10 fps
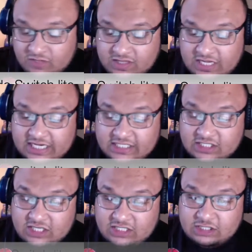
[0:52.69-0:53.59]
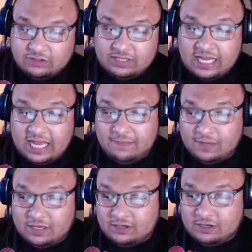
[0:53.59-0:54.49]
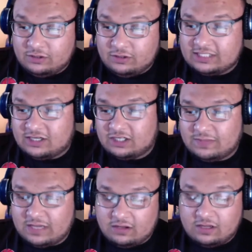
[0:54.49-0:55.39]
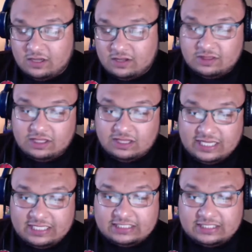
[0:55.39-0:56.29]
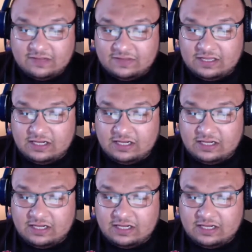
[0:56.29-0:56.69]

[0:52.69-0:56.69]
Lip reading: I discussed during the 8-bit news that talked about the leaks of the